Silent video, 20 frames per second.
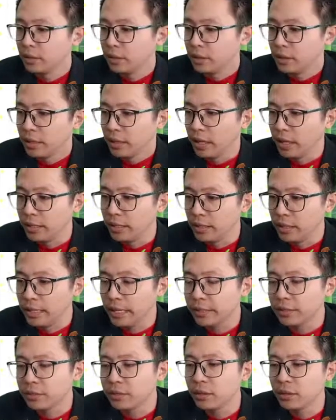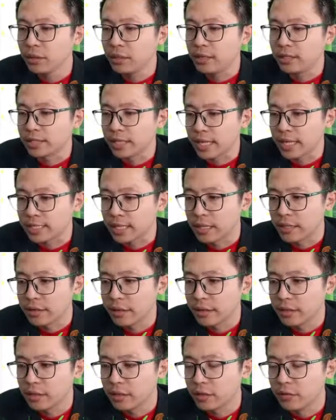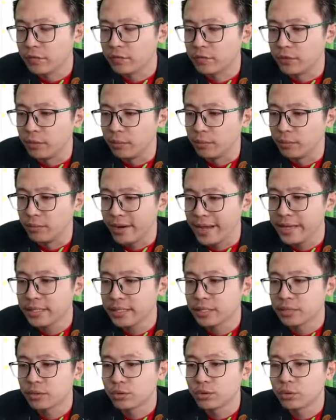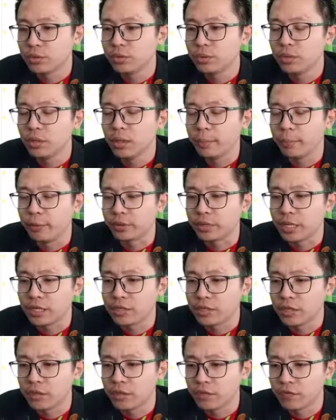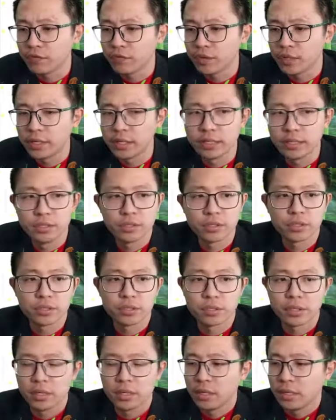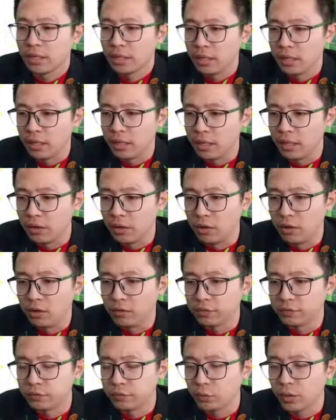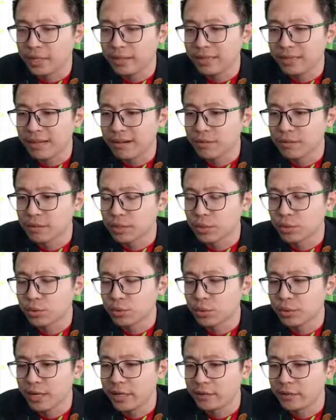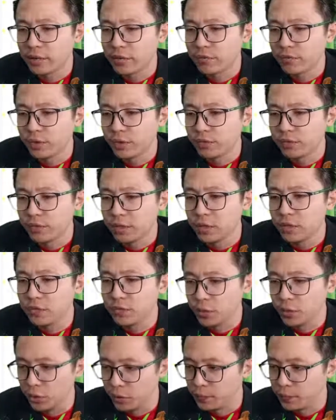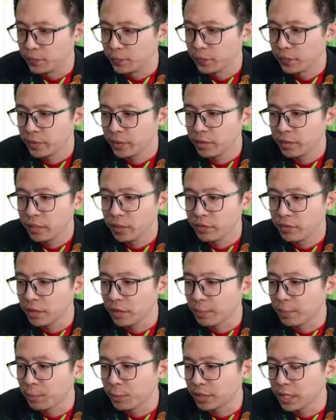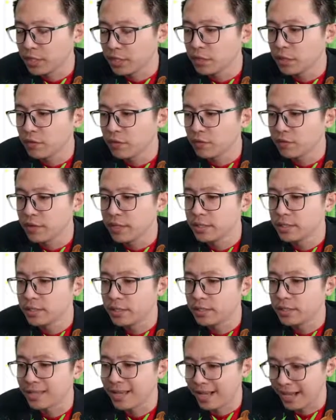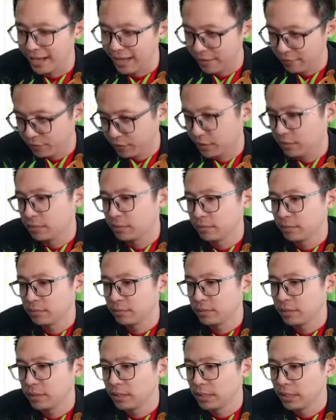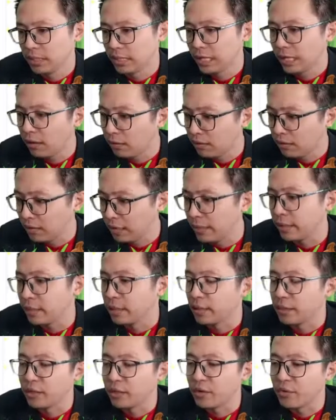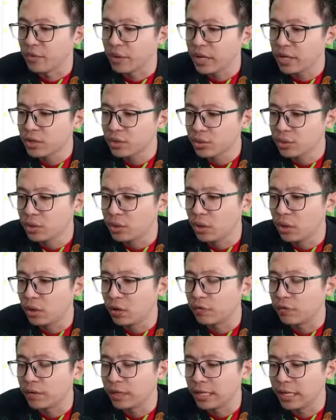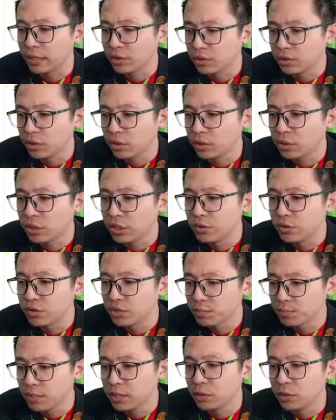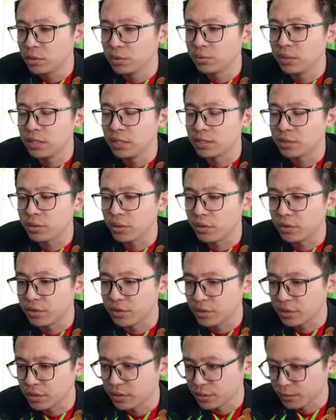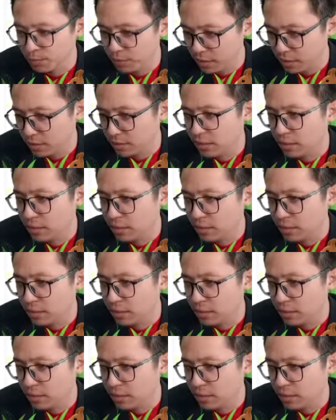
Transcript: An electron is accelerated from rest through a potential difference of 1250 volt. If the potential difference is halved, calculate the ratio of electron new speed to its original speed